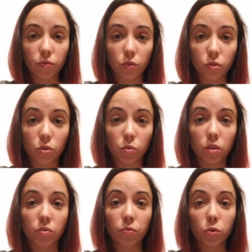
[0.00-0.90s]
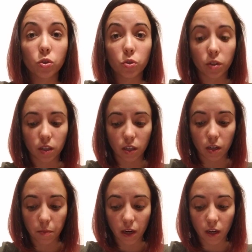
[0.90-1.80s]
students frustrated
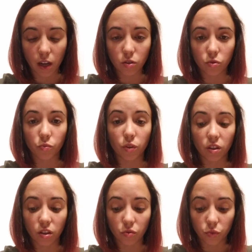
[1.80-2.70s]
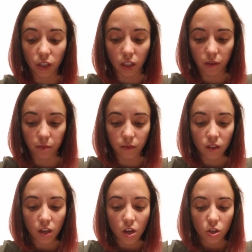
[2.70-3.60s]
in my classroom with the reading.
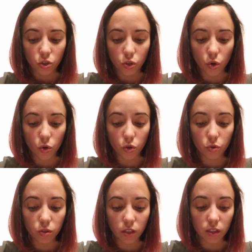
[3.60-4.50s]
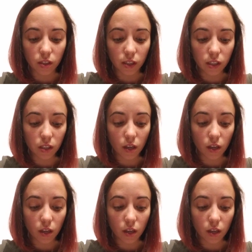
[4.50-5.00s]
So using this